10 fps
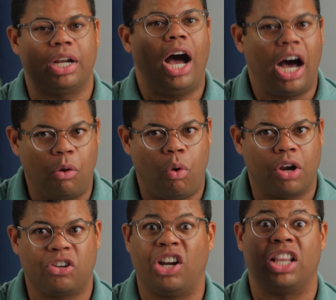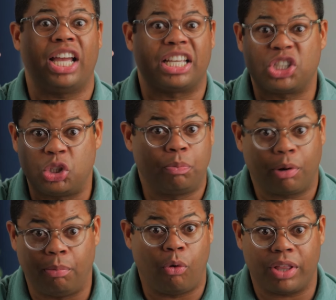hot water, not like super
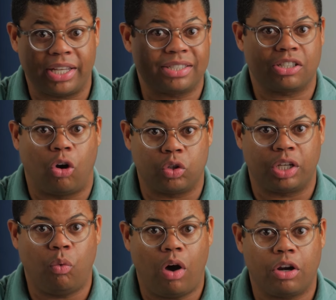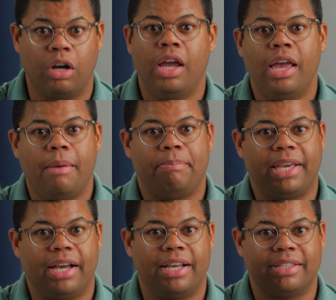boiling, scalding water,
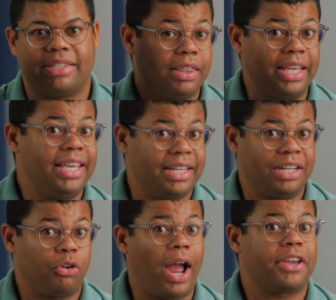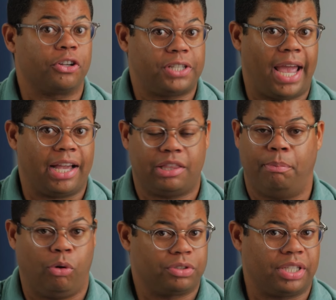because the heat can crack your tank. The
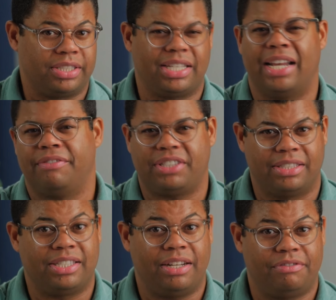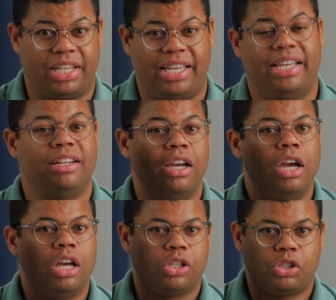porcelain's kind of sensitive to heat,
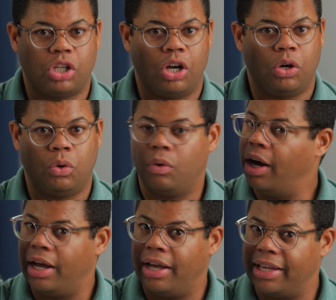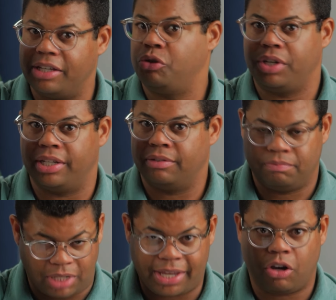so you can
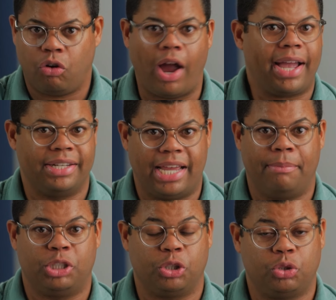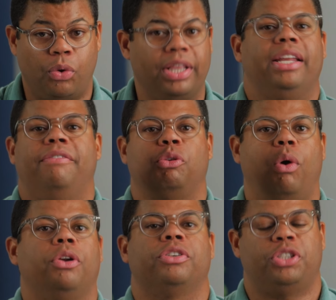like crack and damage your toilet if the
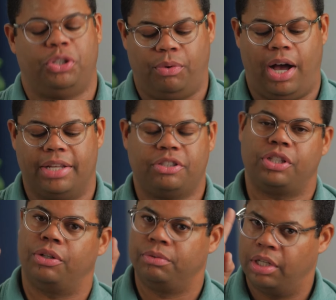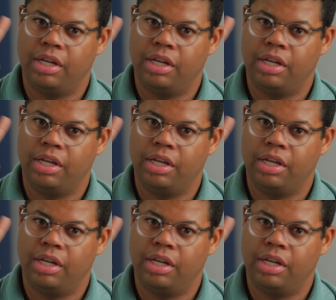water is too hot. So